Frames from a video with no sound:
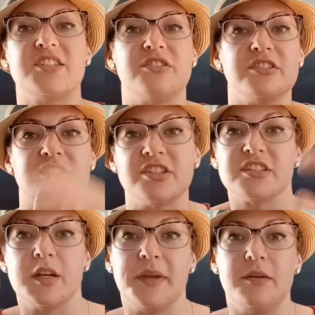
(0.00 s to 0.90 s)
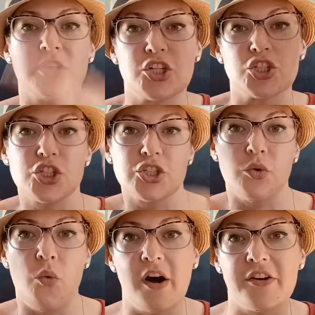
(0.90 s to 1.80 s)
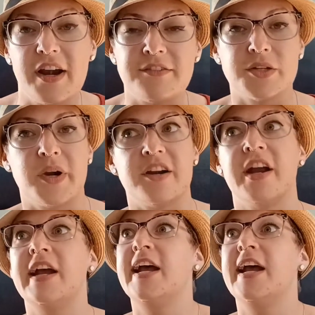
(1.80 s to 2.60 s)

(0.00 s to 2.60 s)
so there's just going to be water everywhere.